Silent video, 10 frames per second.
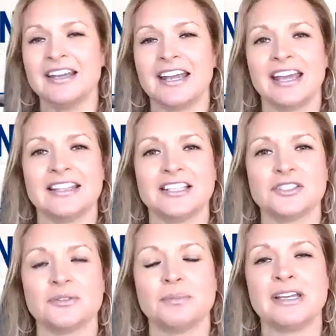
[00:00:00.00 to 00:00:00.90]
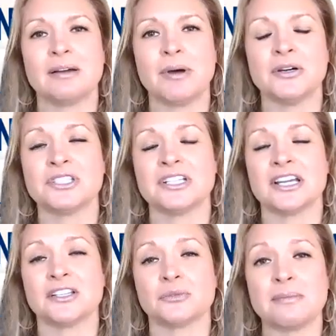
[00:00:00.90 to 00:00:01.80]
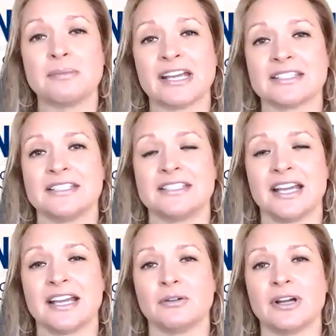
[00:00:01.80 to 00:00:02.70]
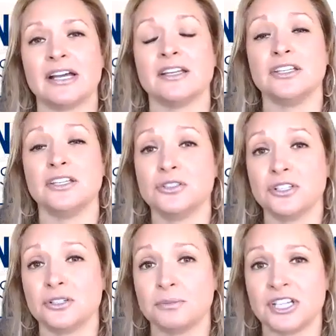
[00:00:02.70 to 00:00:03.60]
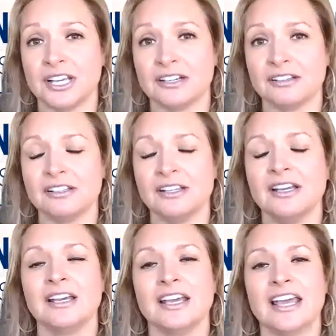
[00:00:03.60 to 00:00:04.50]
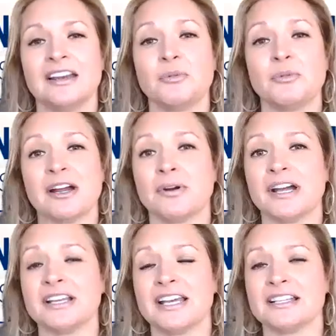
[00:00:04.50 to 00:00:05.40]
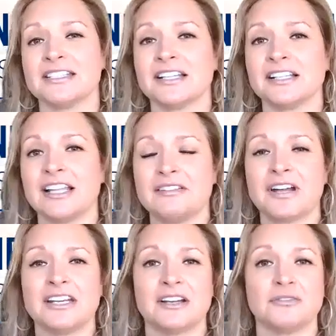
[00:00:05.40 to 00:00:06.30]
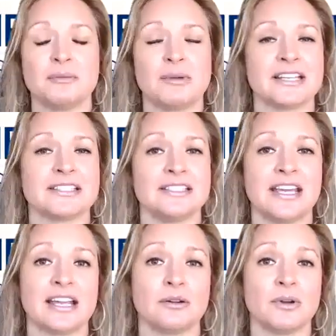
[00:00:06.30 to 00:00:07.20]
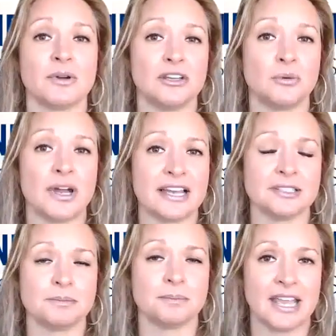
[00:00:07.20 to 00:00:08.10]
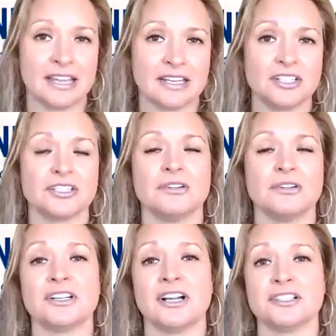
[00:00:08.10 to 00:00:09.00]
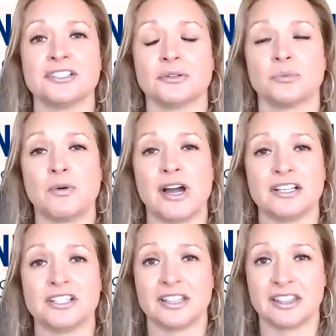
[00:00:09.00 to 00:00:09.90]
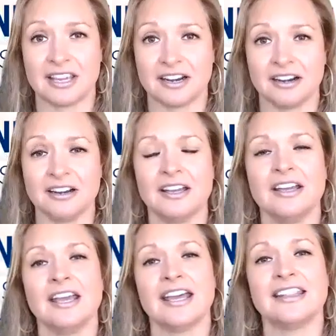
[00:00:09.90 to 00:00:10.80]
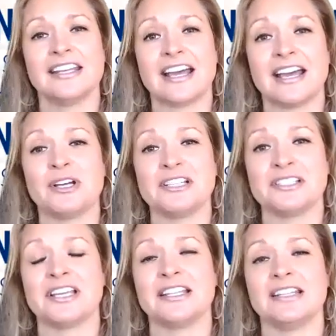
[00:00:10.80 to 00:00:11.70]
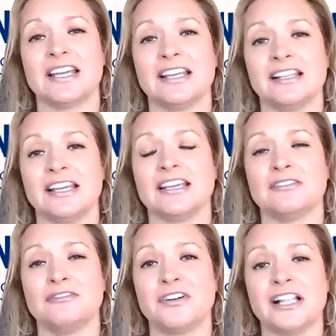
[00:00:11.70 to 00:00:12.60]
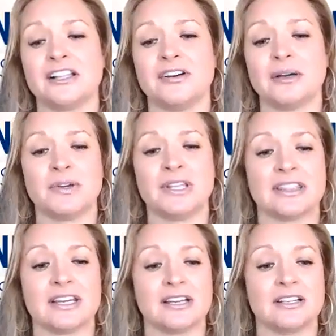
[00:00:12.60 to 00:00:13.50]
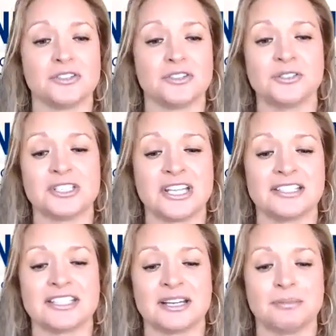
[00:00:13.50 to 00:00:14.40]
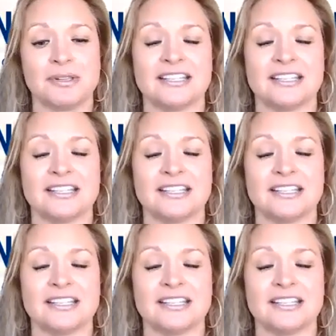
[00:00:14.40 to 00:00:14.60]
and this will be posted on the RE/MAX INTEGRA YouTube channel. And we are broadcasting live right now on RE/MAX INTEGRA US page, so you can also rewatch it there. And then I will send a link and follow up with Drew's 10-step plan,